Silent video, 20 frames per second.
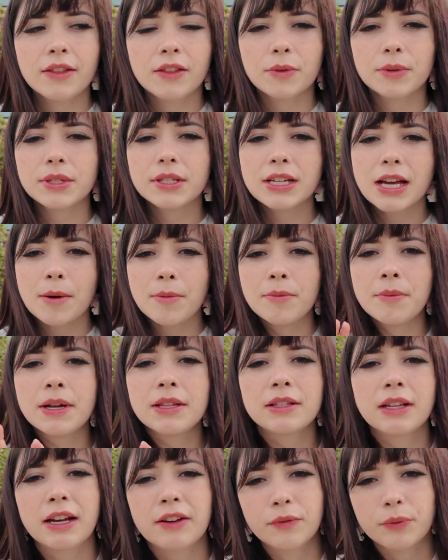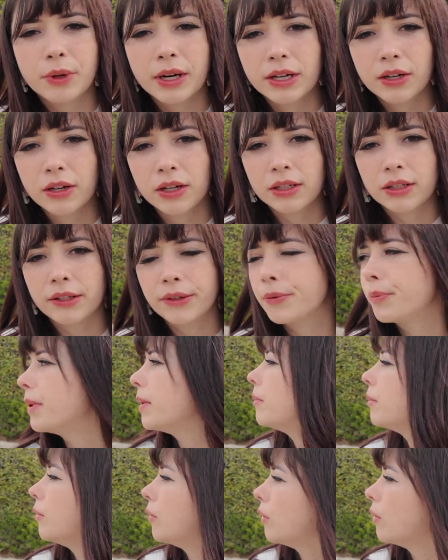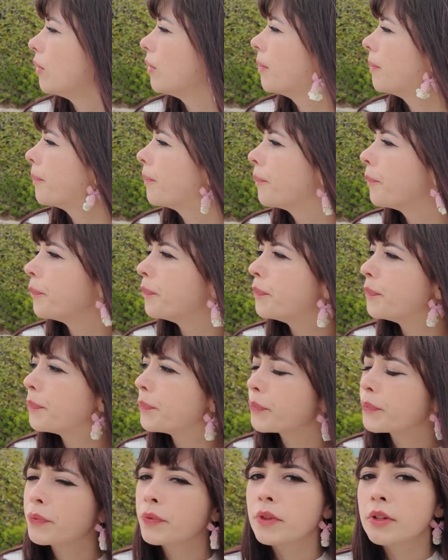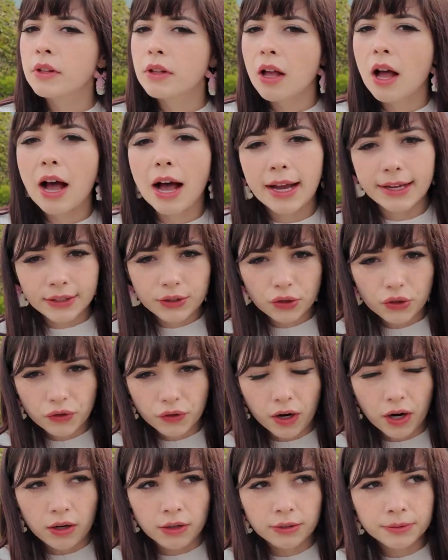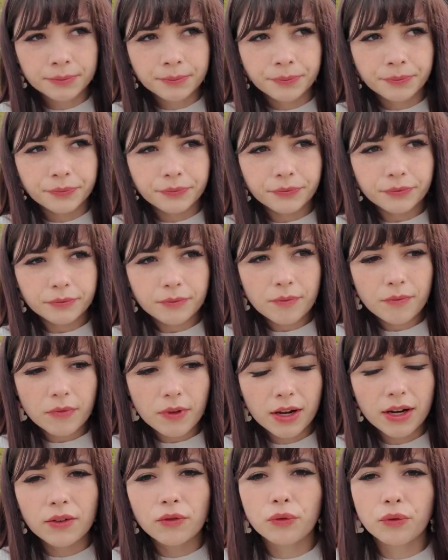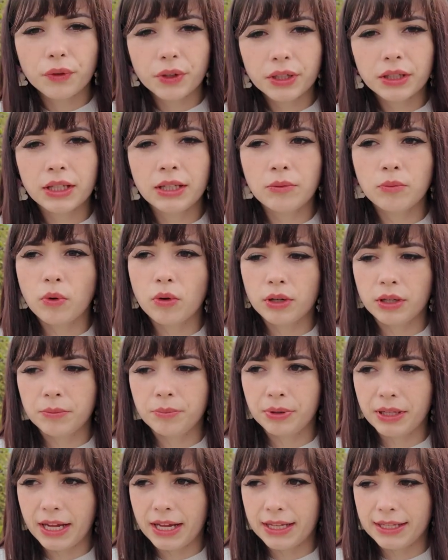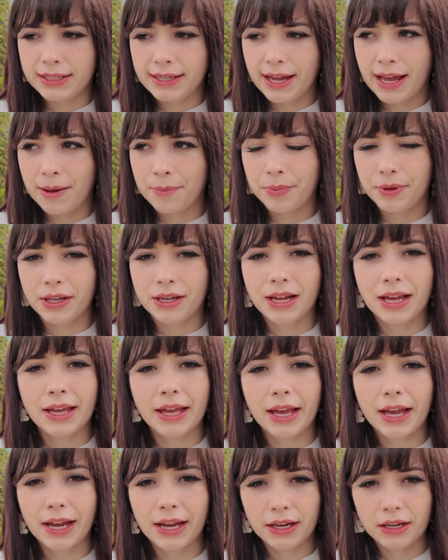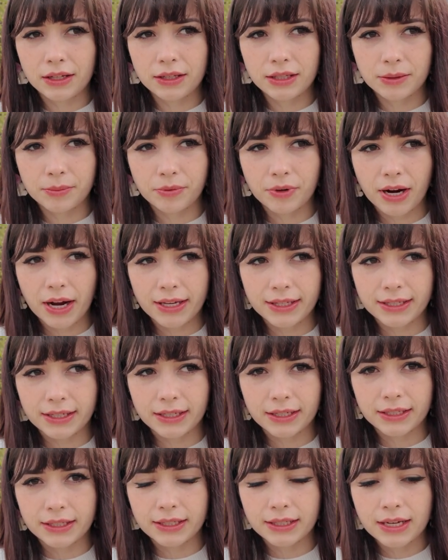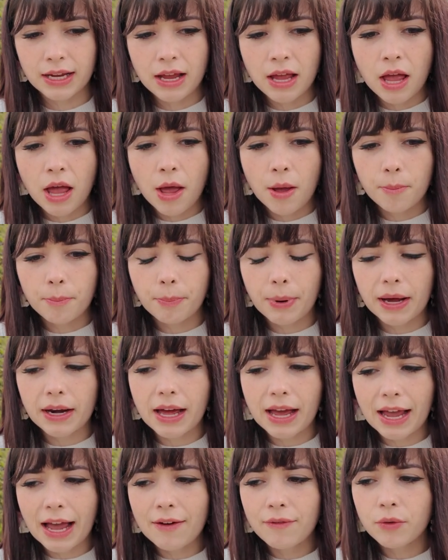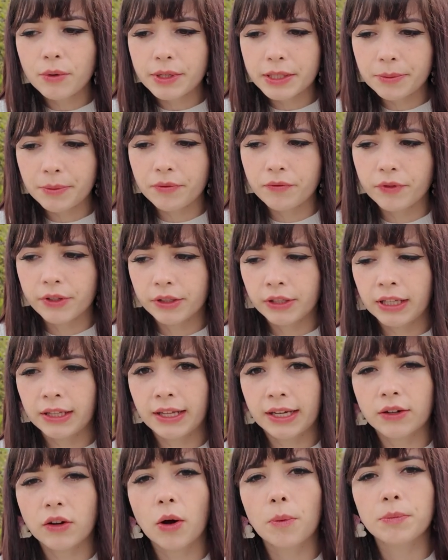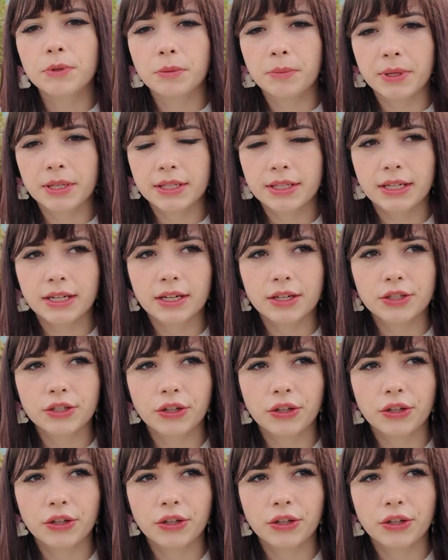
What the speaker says: There was a time in my life where I got a little bit more high-strung, and I really wanted plans to happen. I hated surprises, but I have always been really like optimistic.